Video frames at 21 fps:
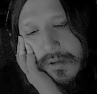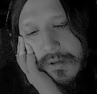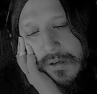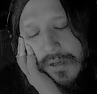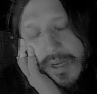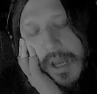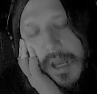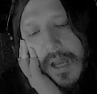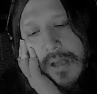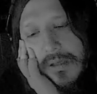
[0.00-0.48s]

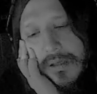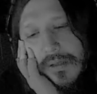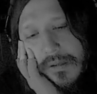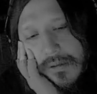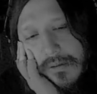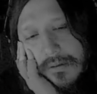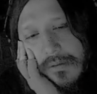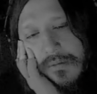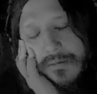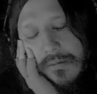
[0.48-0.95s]
Yes.
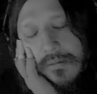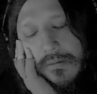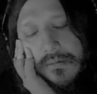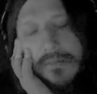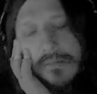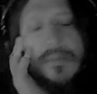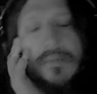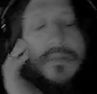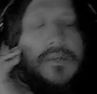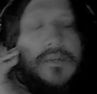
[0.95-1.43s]

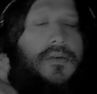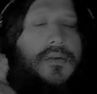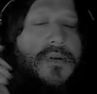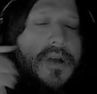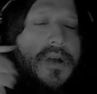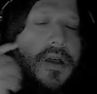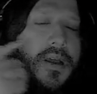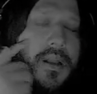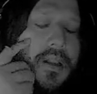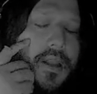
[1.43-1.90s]
Do
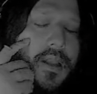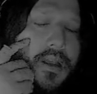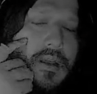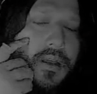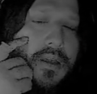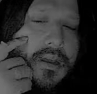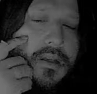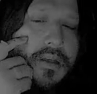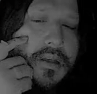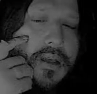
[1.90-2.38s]
I
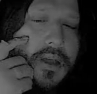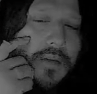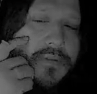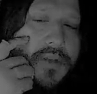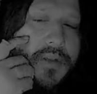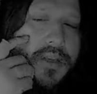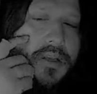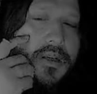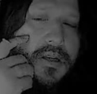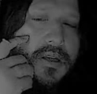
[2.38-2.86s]
like
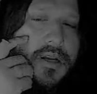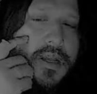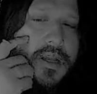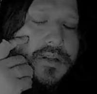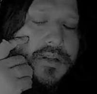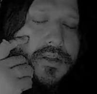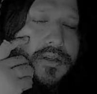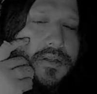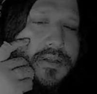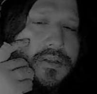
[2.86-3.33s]
having
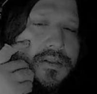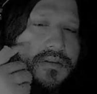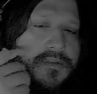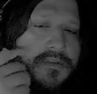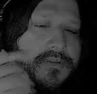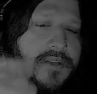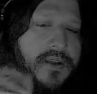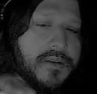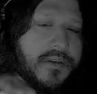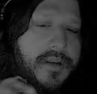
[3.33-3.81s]
connections
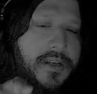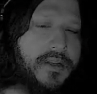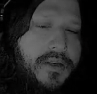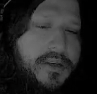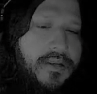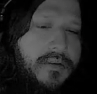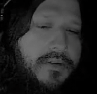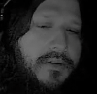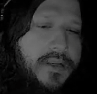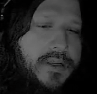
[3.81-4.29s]
of varying
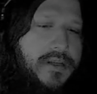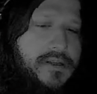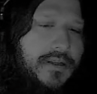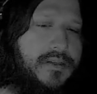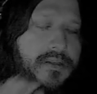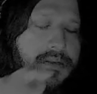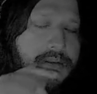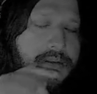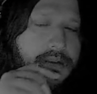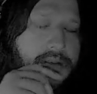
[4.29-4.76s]

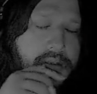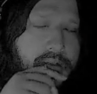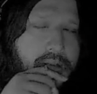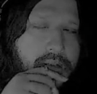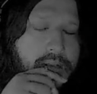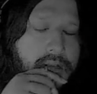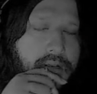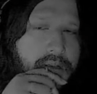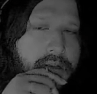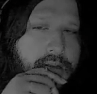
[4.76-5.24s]
degrees?
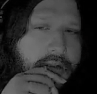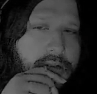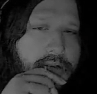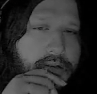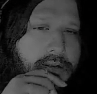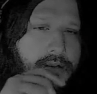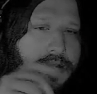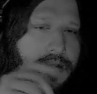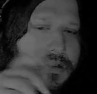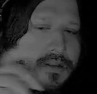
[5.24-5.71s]

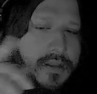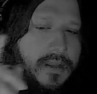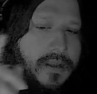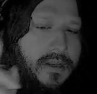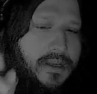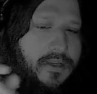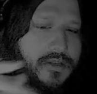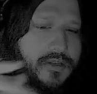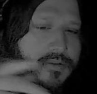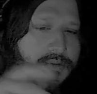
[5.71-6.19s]
And that
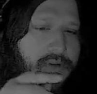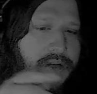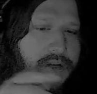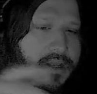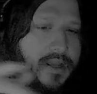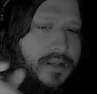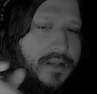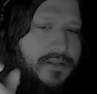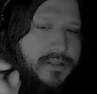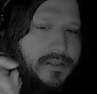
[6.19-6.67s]
each one
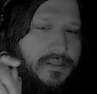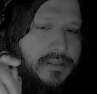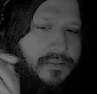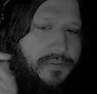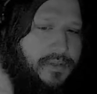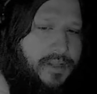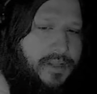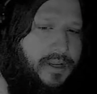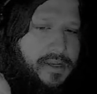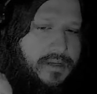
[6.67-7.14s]
has its
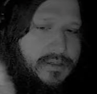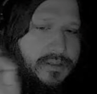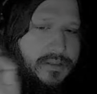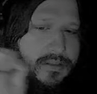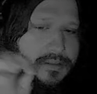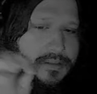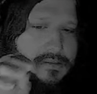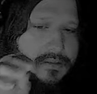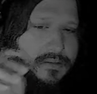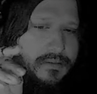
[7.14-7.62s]

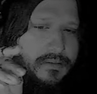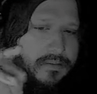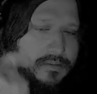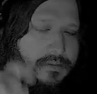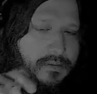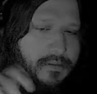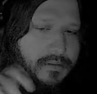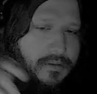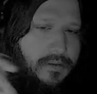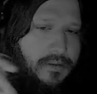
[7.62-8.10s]
place?
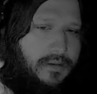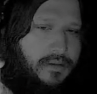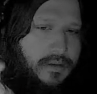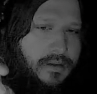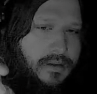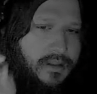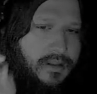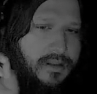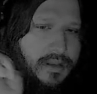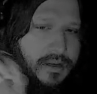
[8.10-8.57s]

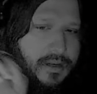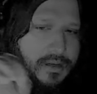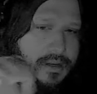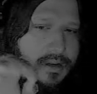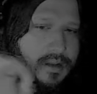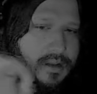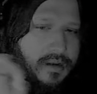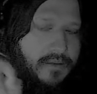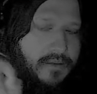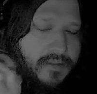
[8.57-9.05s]
And that
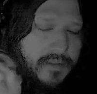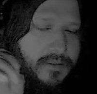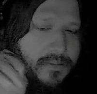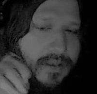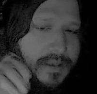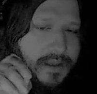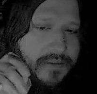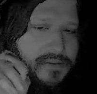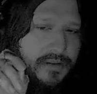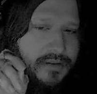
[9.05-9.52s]
none of them
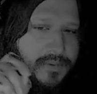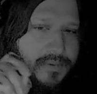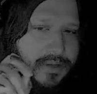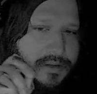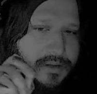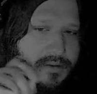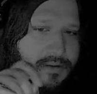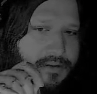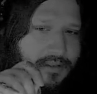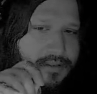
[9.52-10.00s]
have to
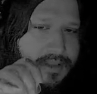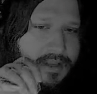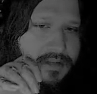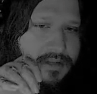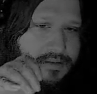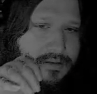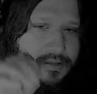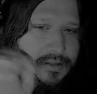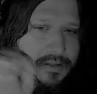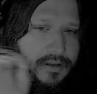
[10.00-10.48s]
be all
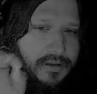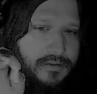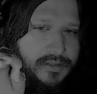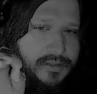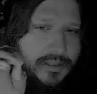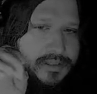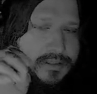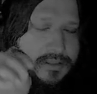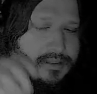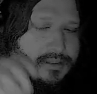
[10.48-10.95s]
that
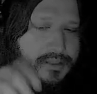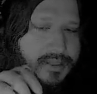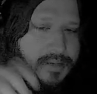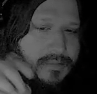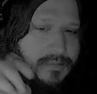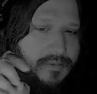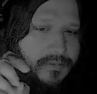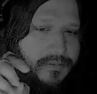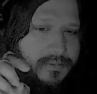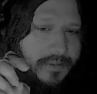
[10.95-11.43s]
close, and
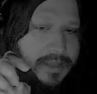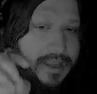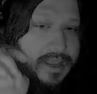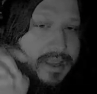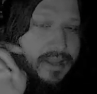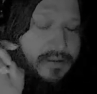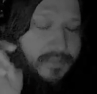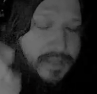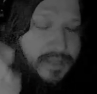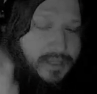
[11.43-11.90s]
some of them
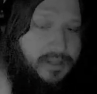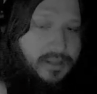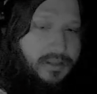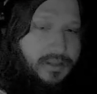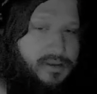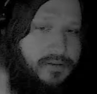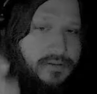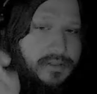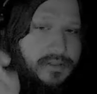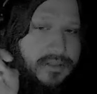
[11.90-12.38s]
can be
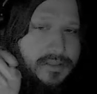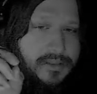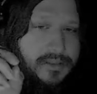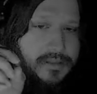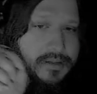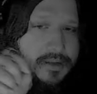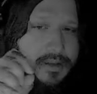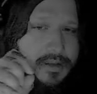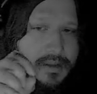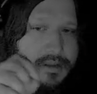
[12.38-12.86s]
close, and
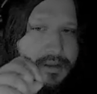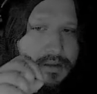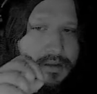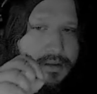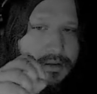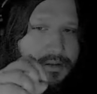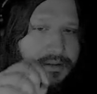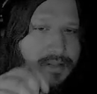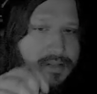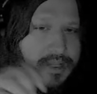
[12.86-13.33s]

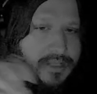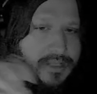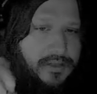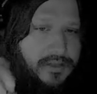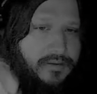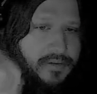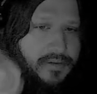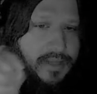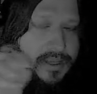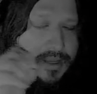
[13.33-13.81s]
that's
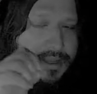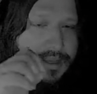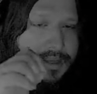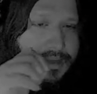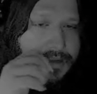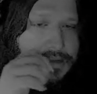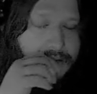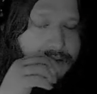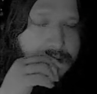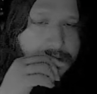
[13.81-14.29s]
okay,
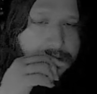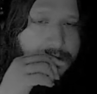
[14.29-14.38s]
and